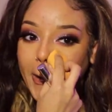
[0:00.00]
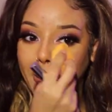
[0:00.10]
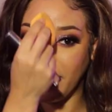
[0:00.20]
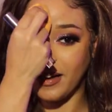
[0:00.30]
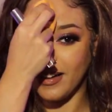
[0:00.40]

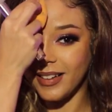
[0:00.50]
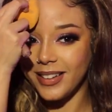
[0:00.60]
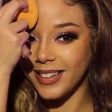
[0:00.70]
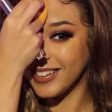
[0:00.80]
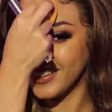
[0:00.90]
overall
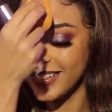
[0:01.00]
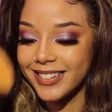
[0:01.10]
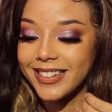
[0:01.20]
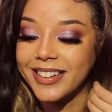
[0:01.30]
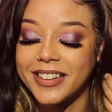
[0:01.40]
looking
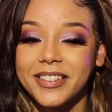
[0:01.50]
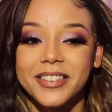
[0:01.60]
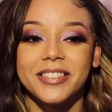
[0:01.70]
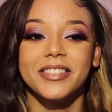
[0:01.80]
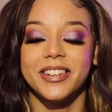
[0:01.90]
cute. So
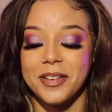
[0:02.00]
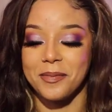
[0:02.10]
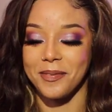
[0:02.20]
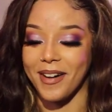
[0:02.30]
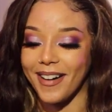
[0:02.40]
I'll see you
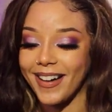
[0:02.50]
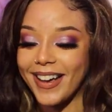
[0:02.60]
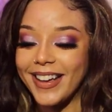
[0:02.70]
guys in the